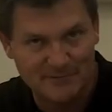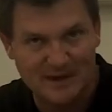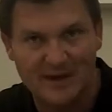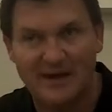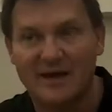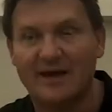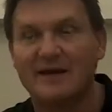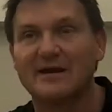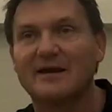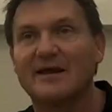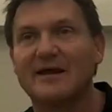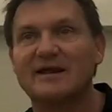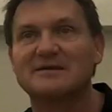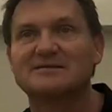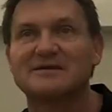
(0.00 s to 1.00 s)
And
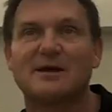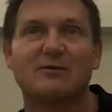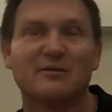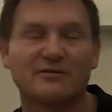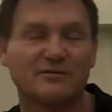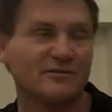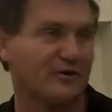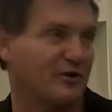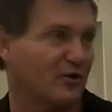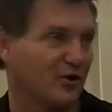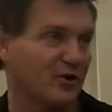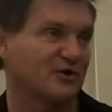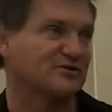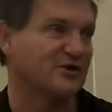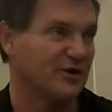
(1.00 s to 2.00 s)
I wouldn't
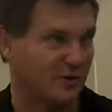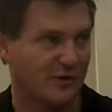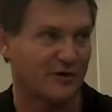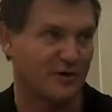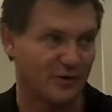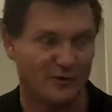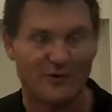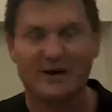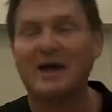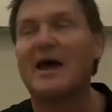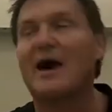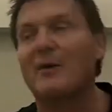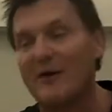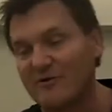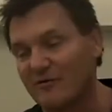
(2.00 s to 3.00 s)
encourage anyone to go read it.
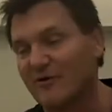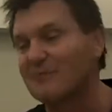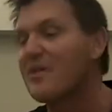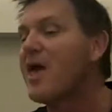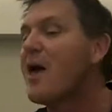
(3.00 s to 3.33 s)
However,